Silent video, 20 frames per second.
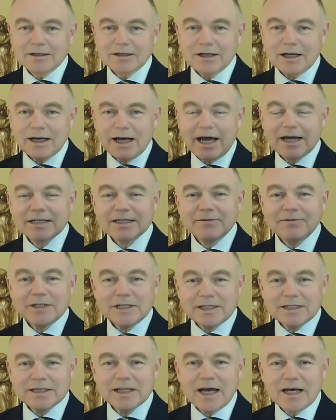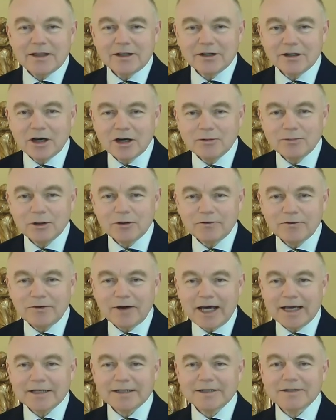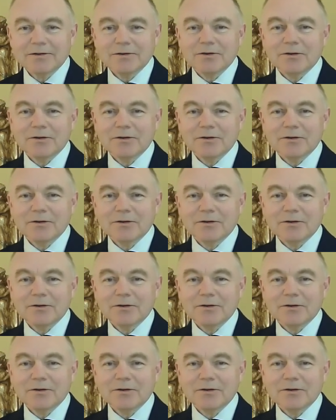Activities like the Nobel Fest